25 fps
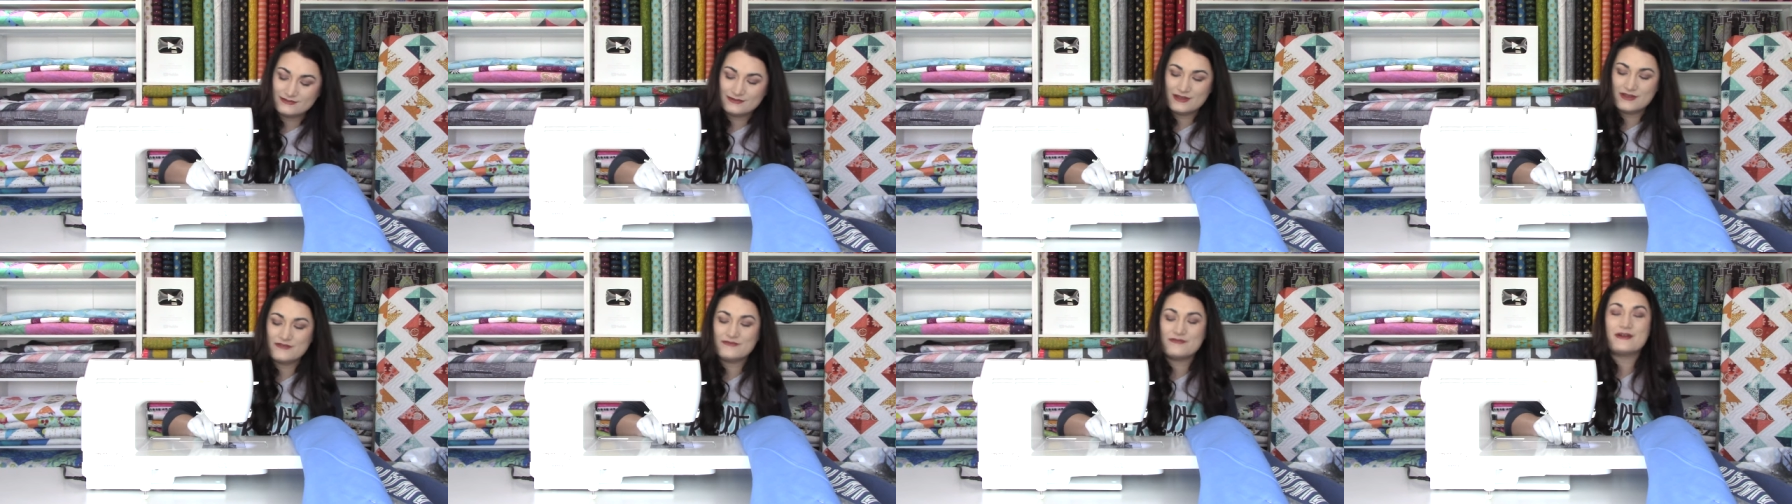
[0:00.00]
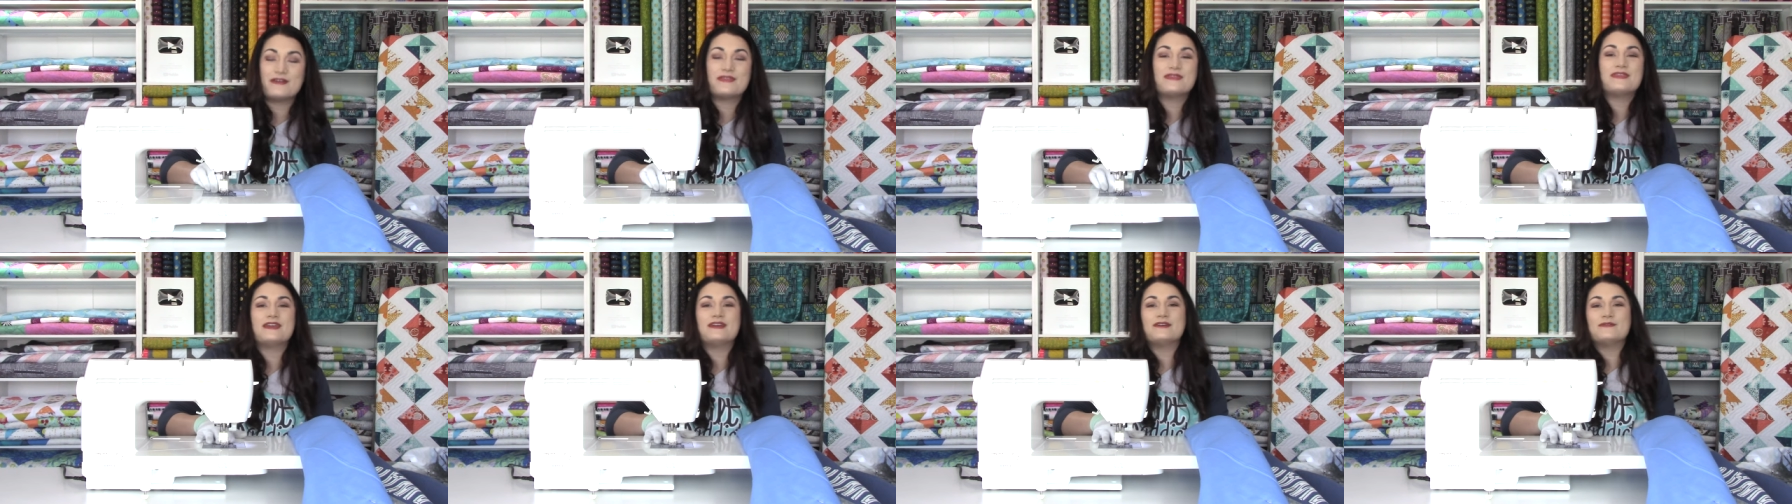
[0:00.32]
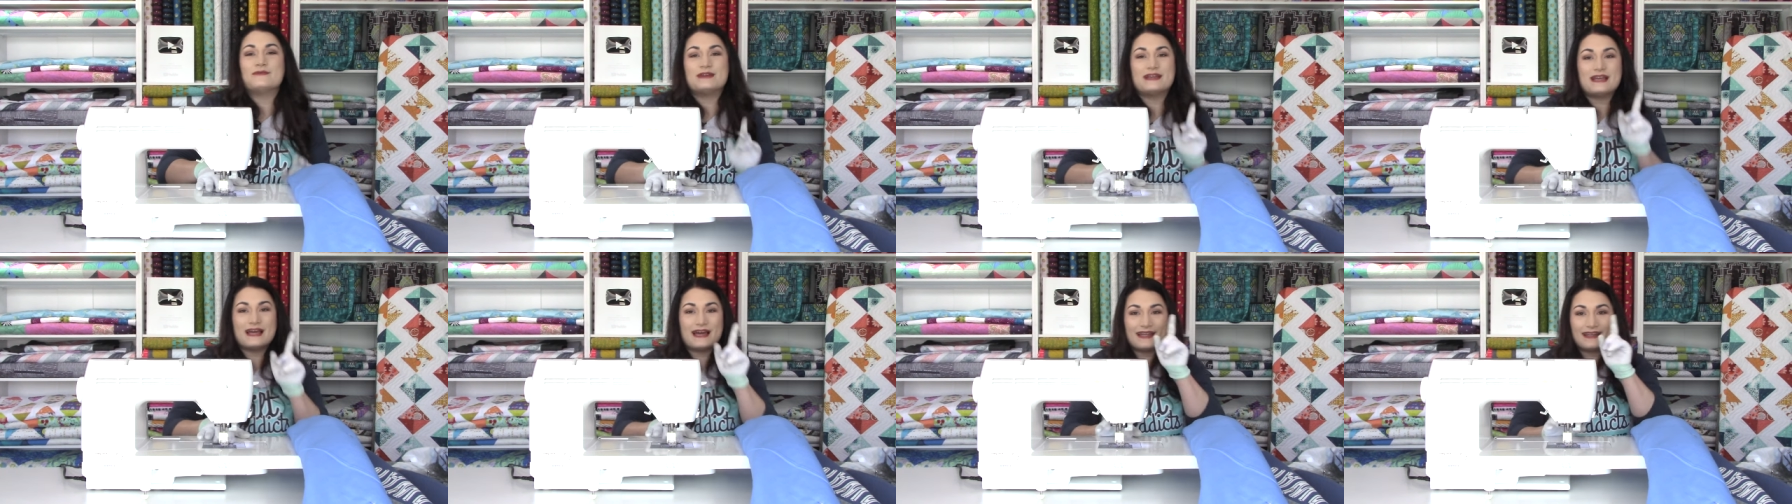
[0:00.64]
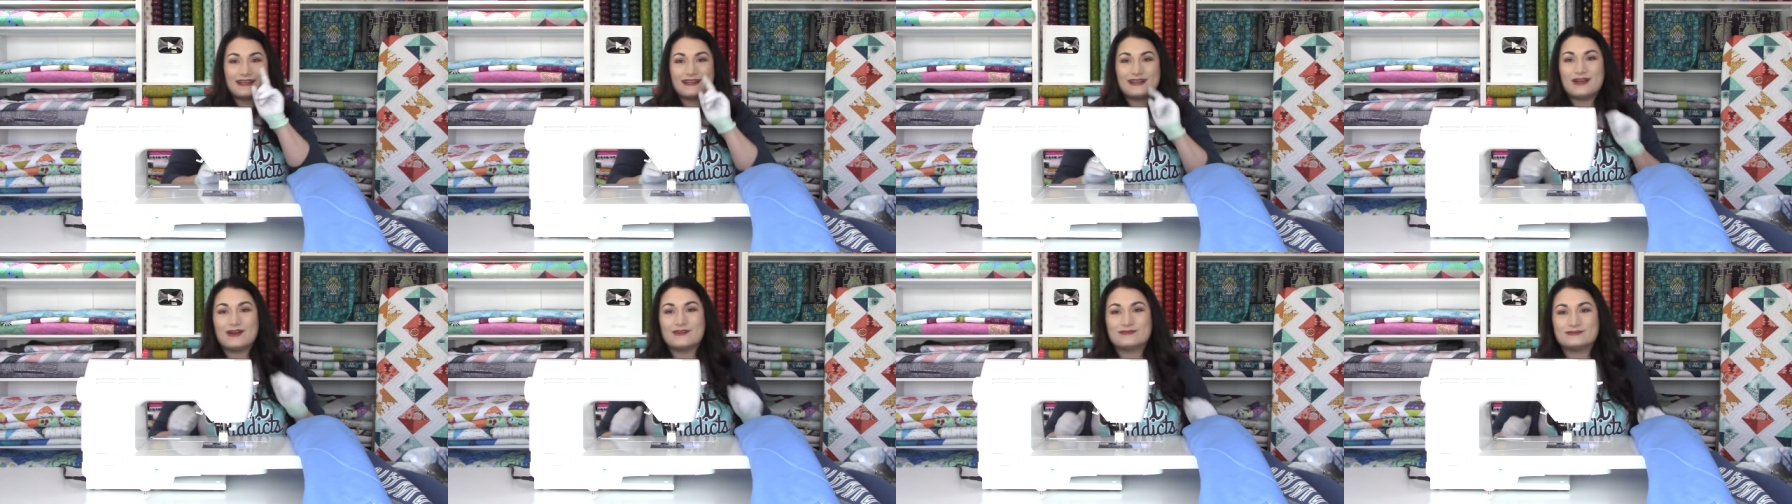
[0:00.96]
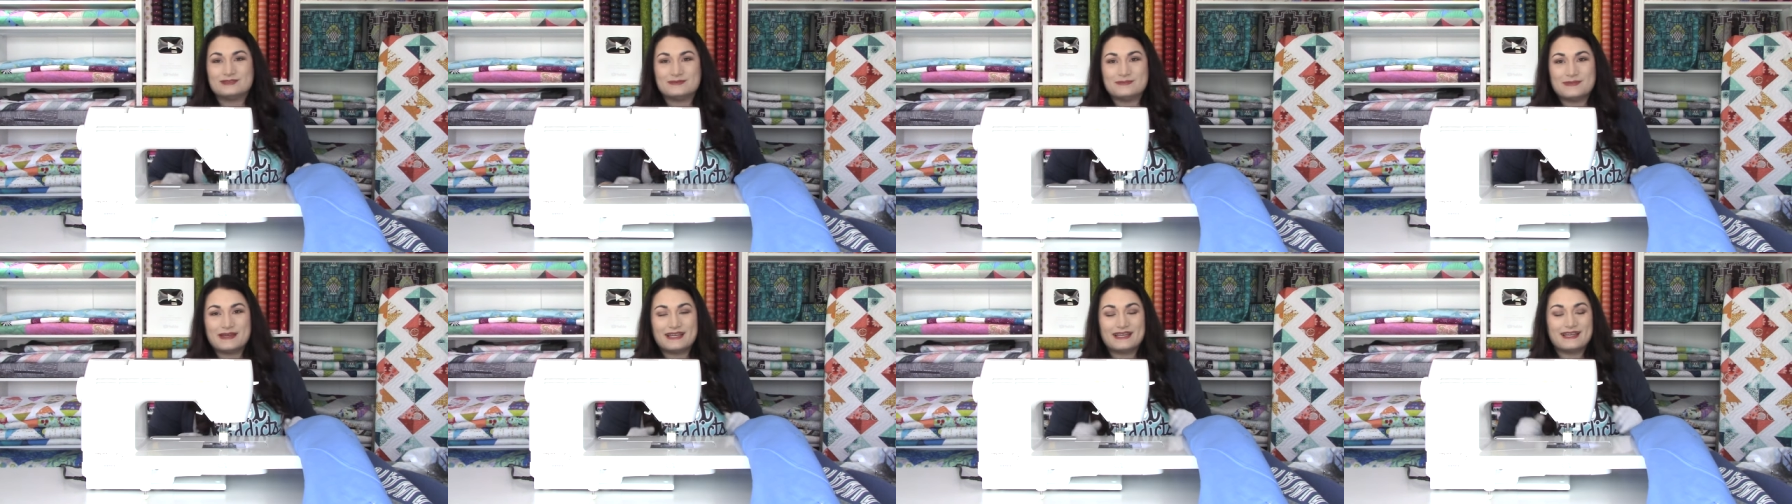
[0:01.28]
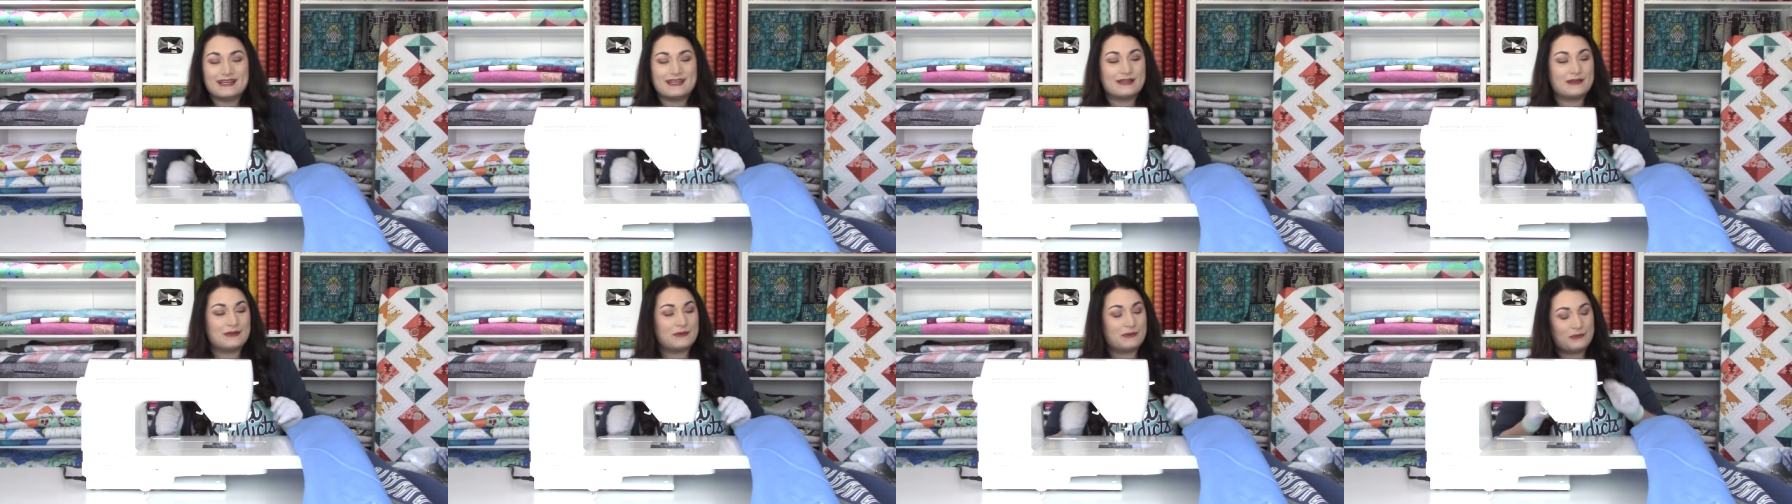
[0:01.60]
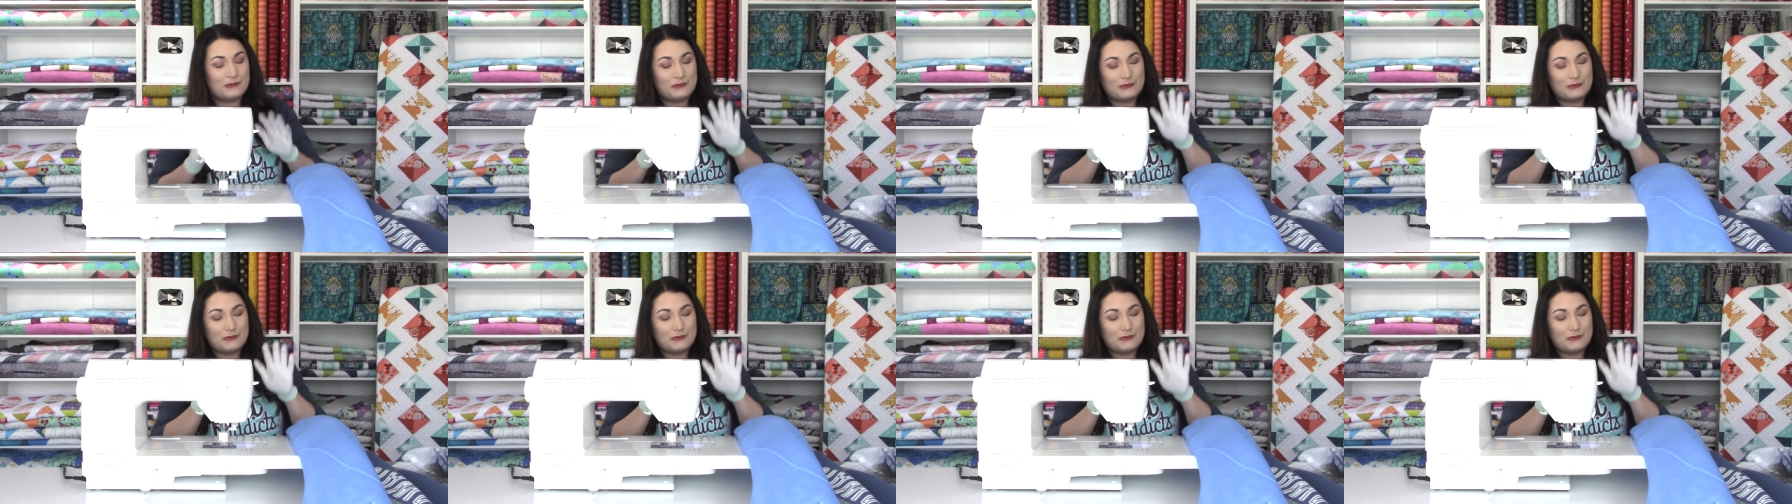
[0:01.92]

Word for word: if I think we got enough to make it